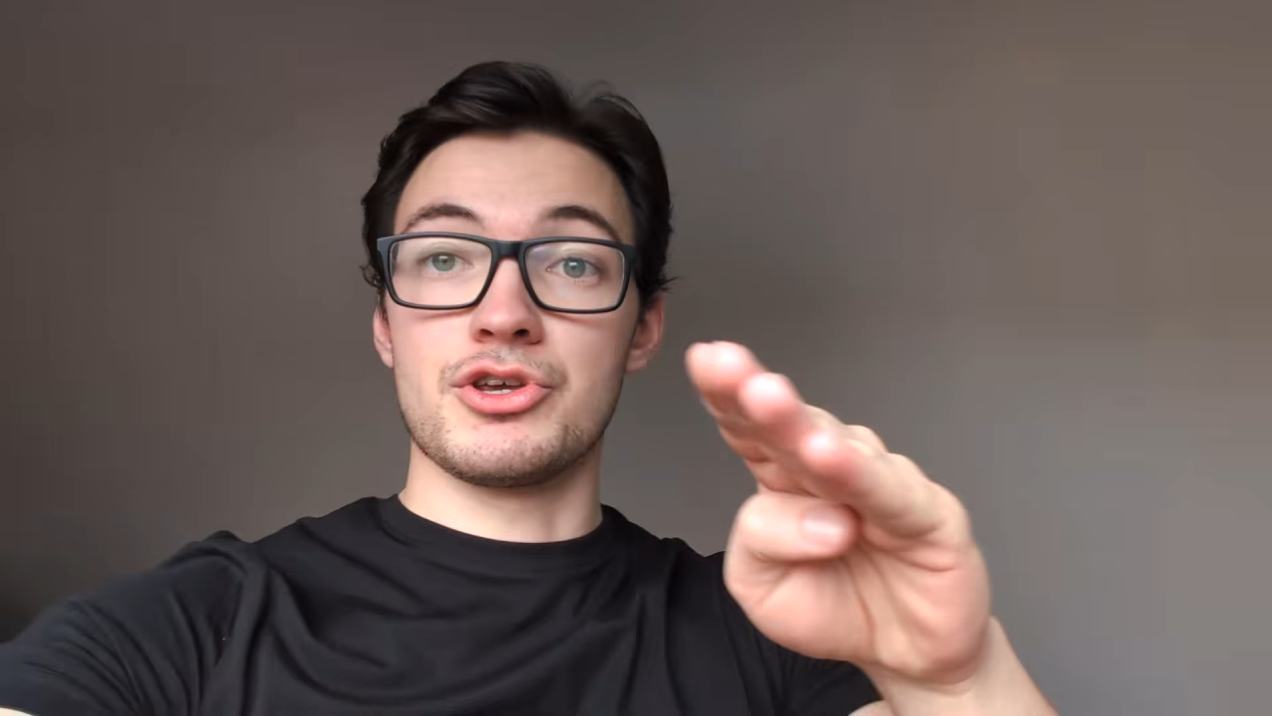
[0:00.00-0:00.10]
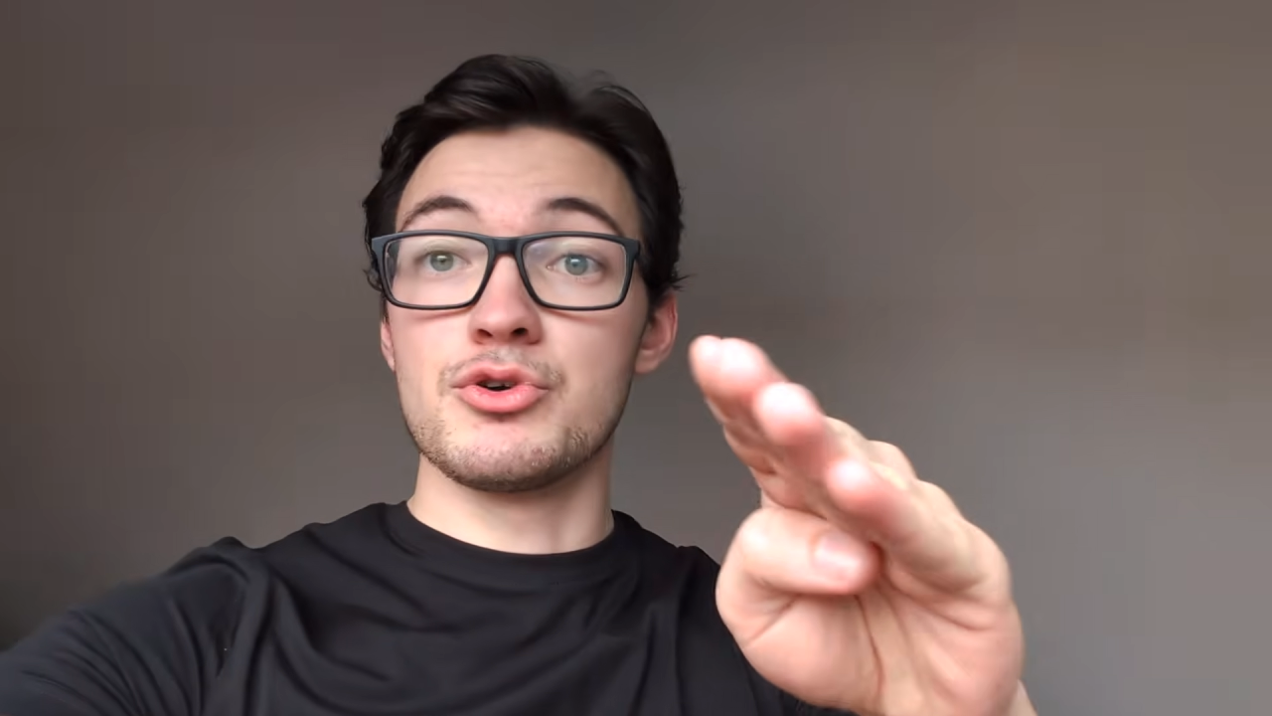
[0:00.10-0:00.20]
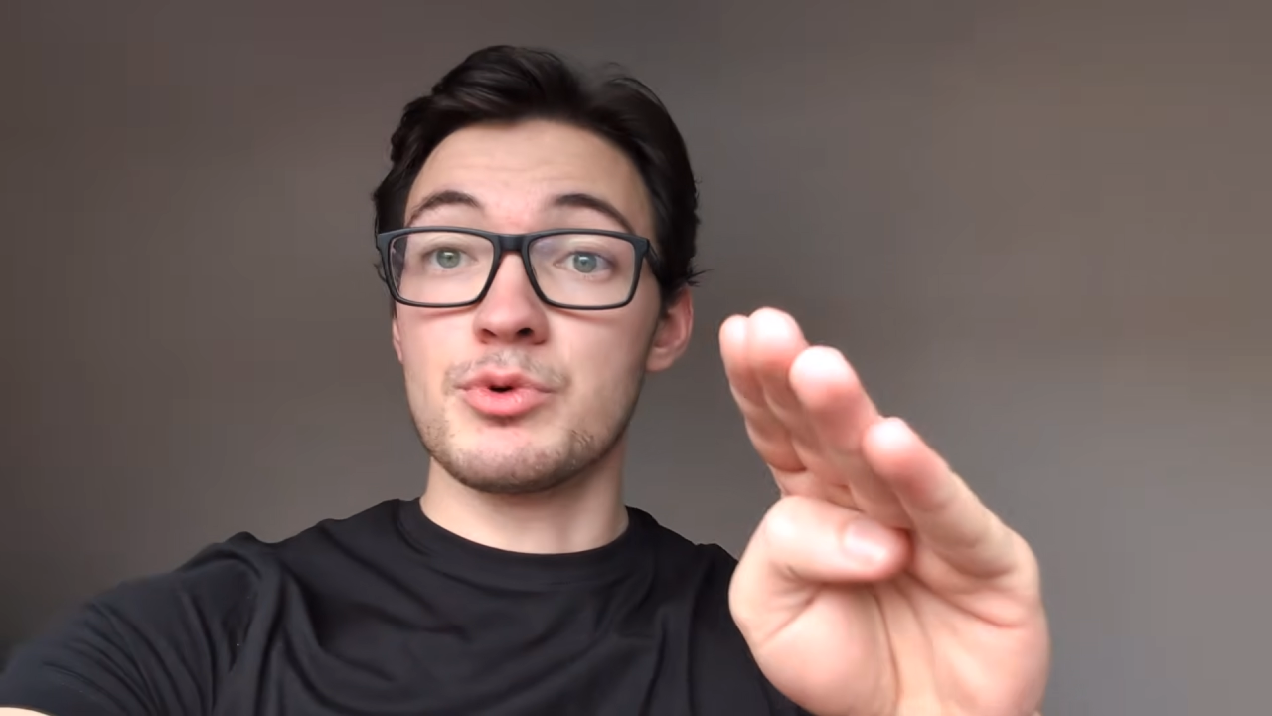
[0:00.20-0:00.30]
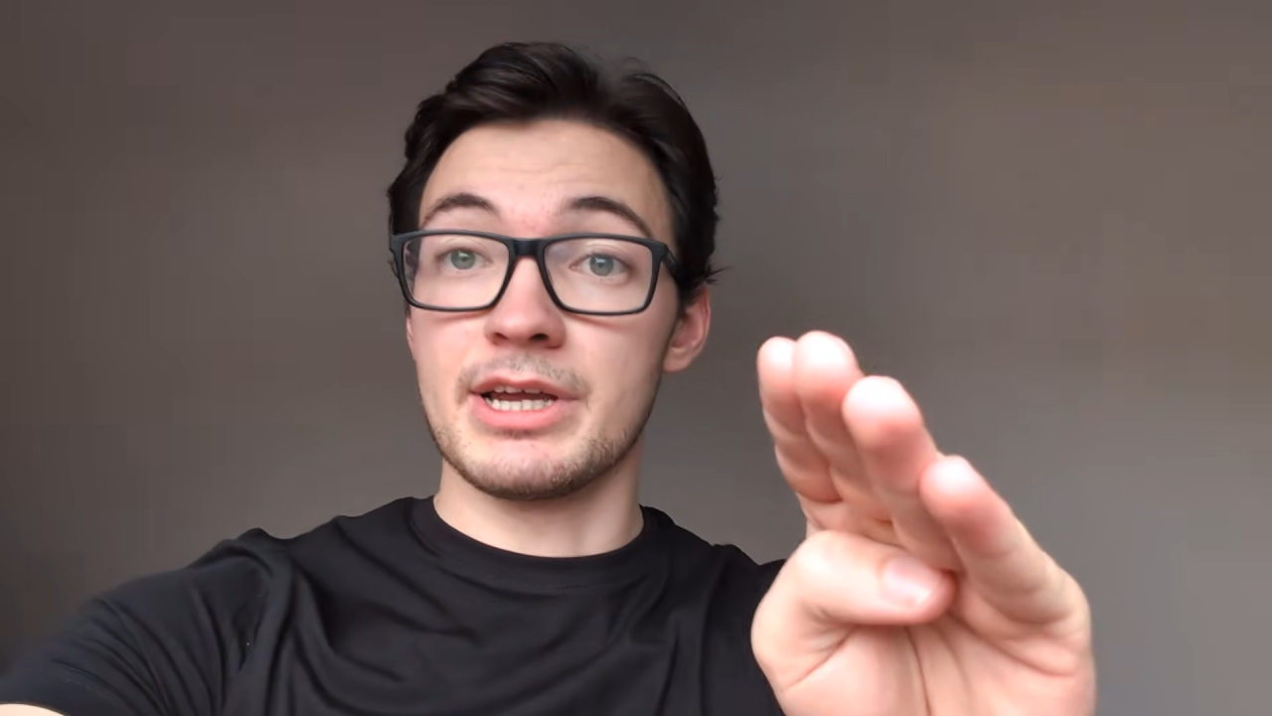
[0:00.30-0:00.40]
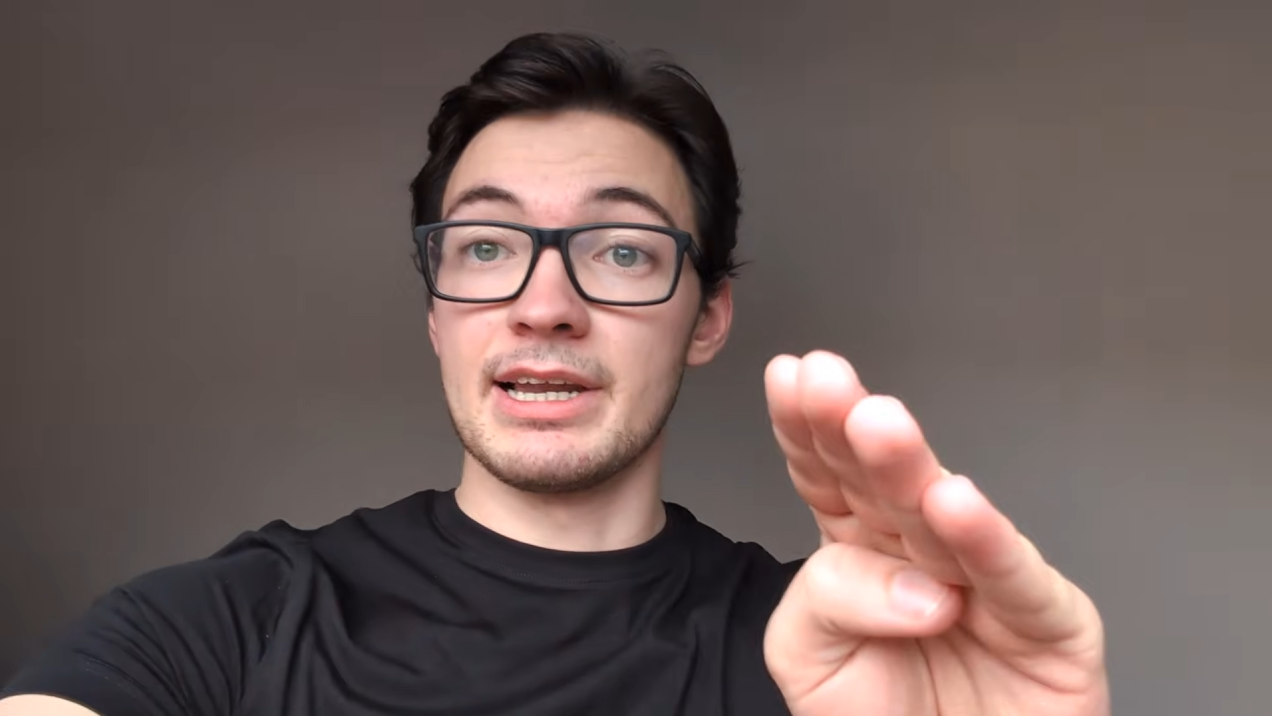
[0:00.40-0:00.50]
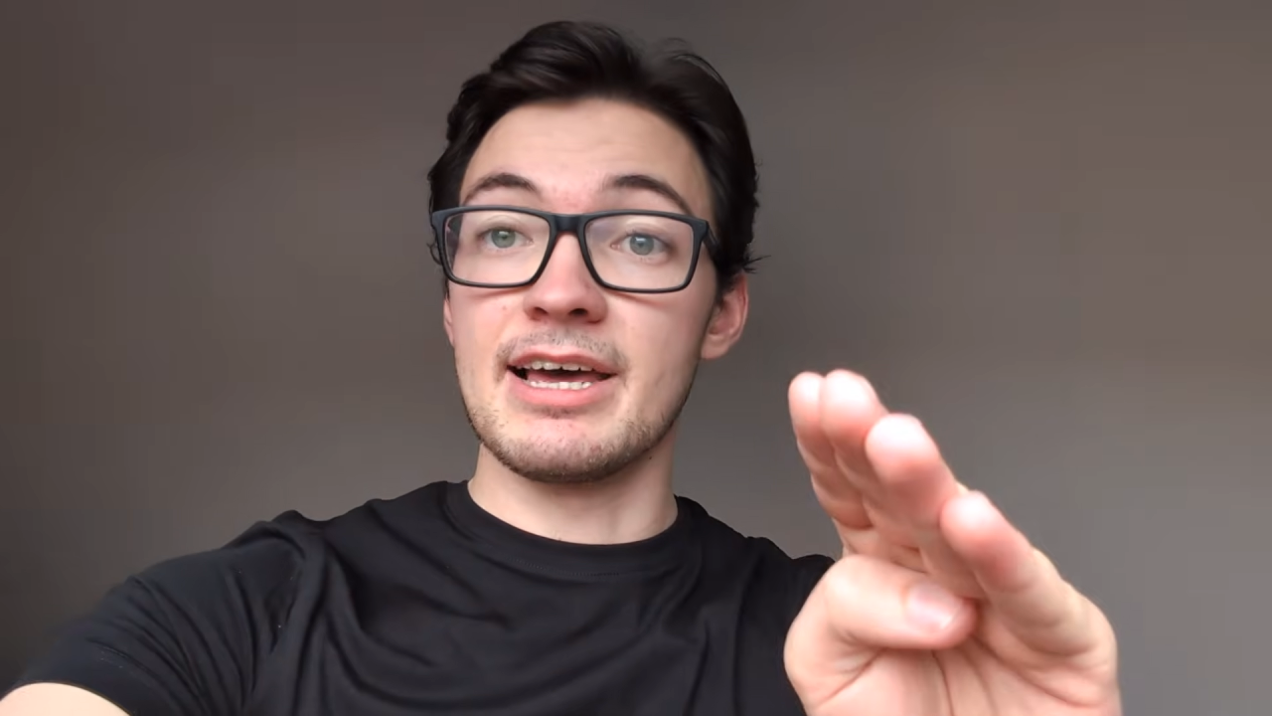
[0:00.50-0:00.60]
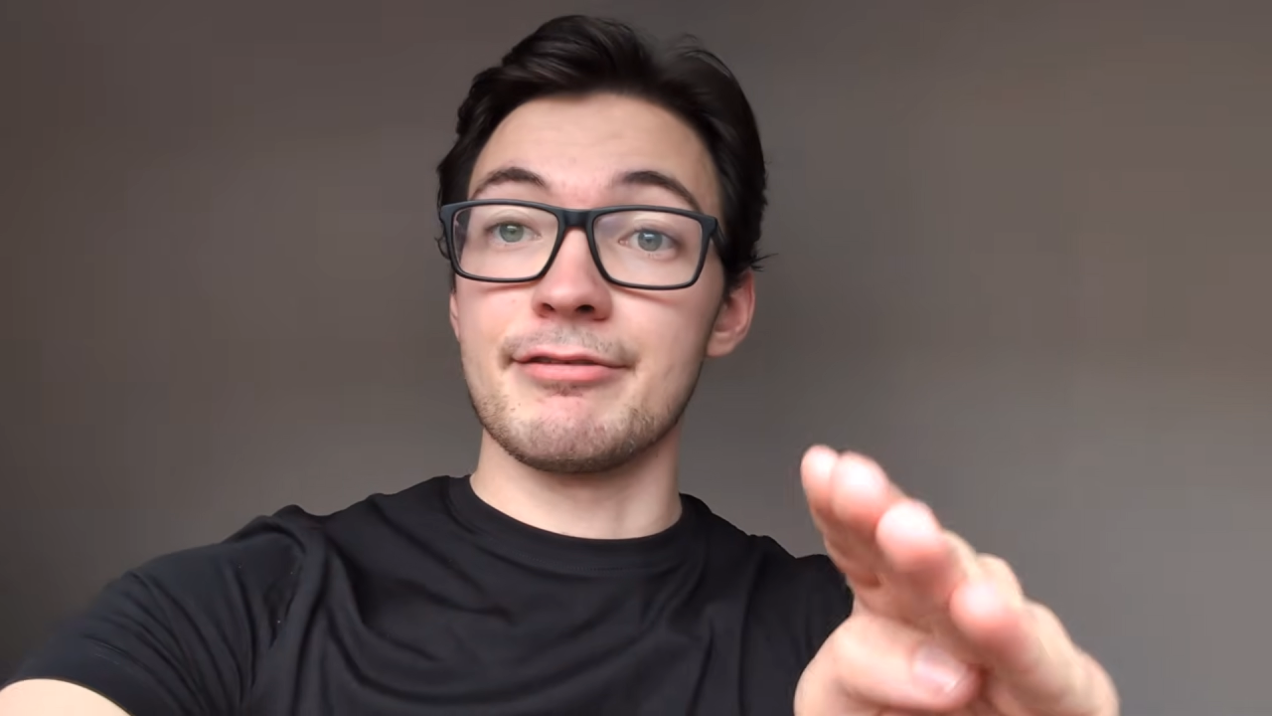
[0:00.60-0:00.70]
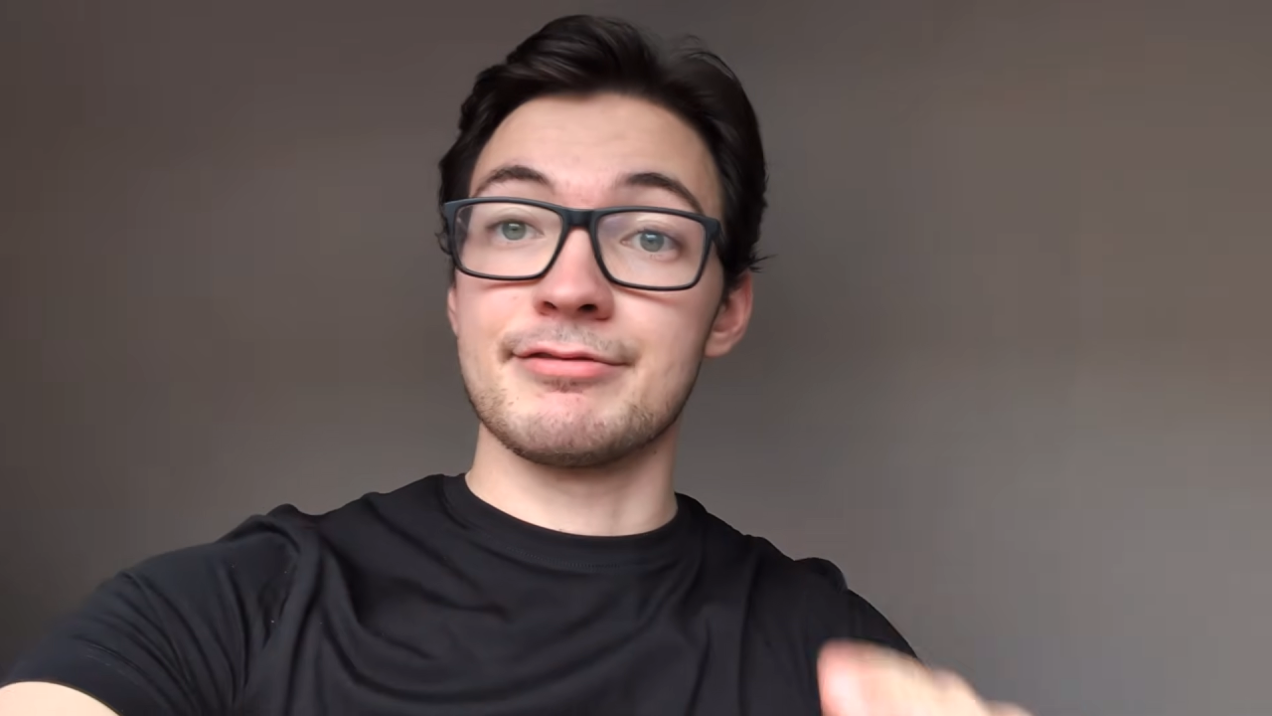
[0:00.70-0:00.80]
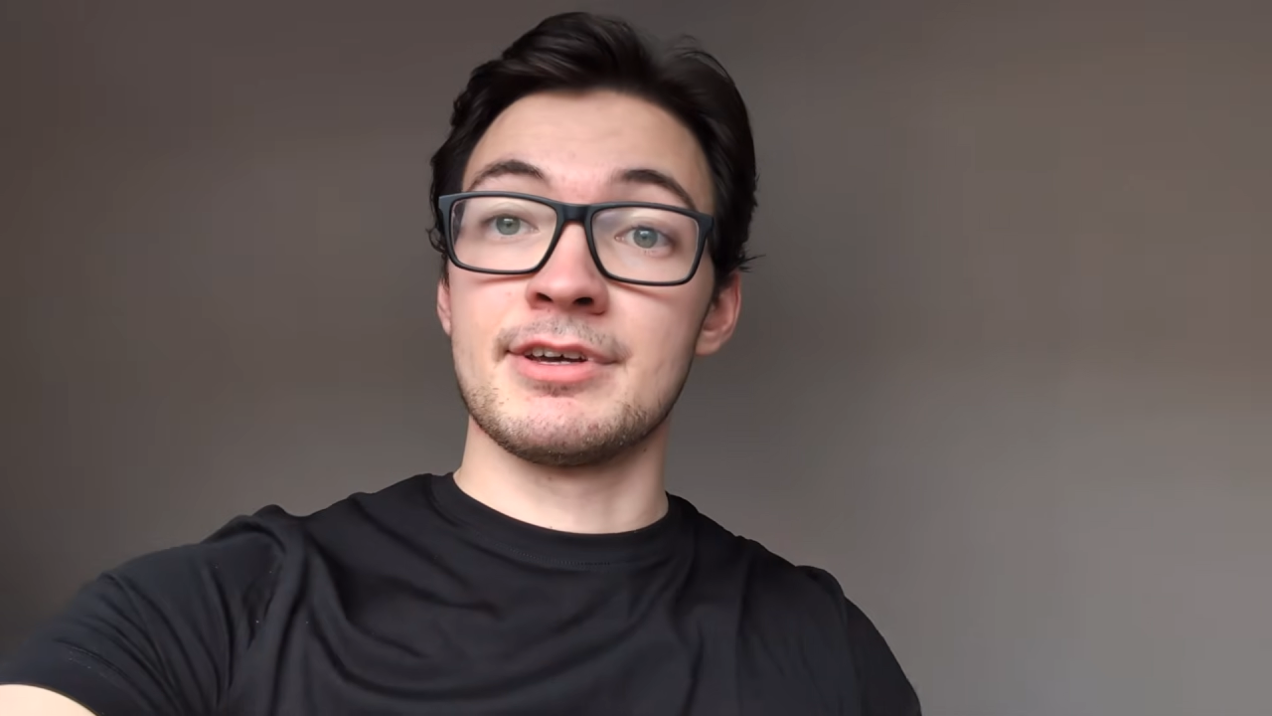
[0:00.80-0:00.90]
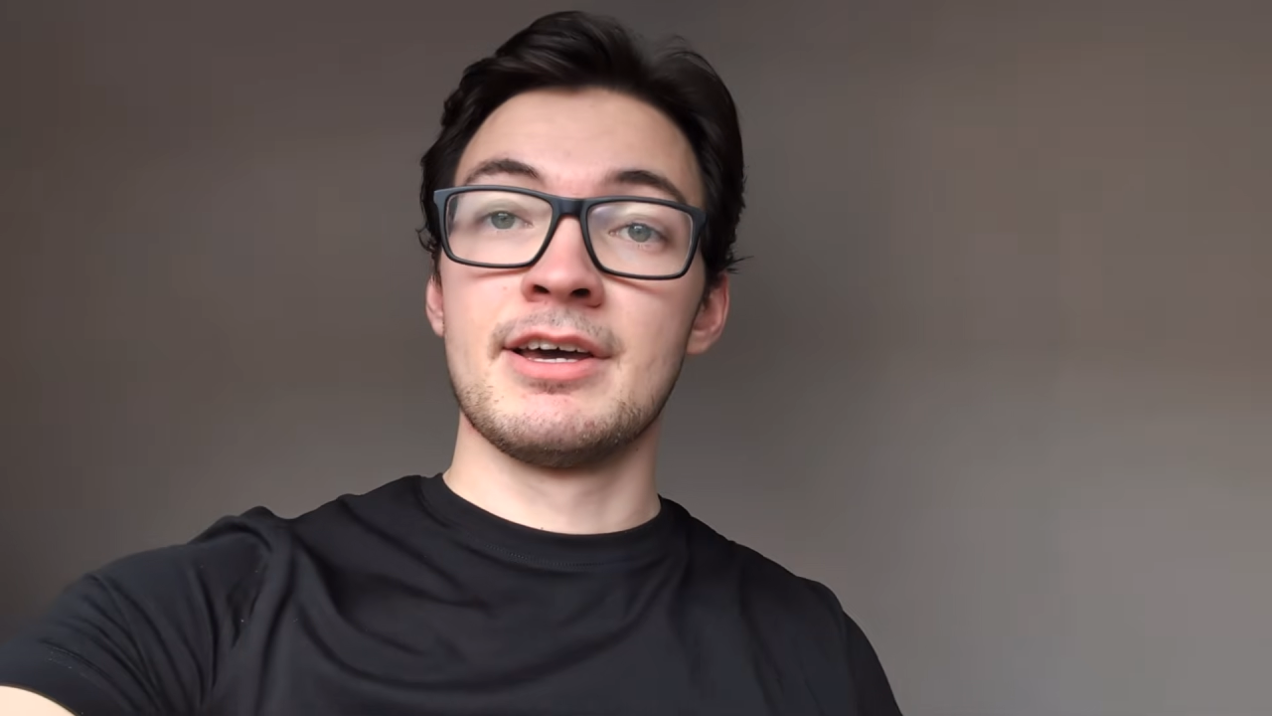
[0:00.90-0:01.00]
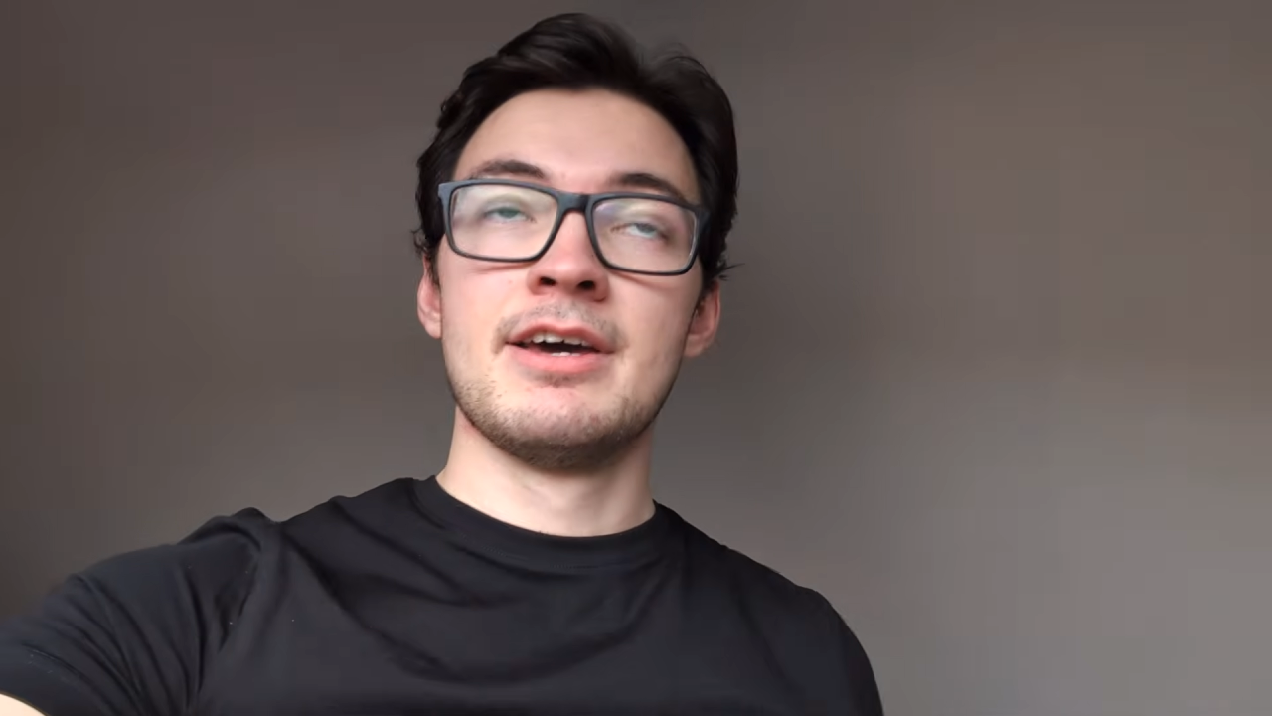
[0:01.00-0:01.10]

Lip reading: you can lift.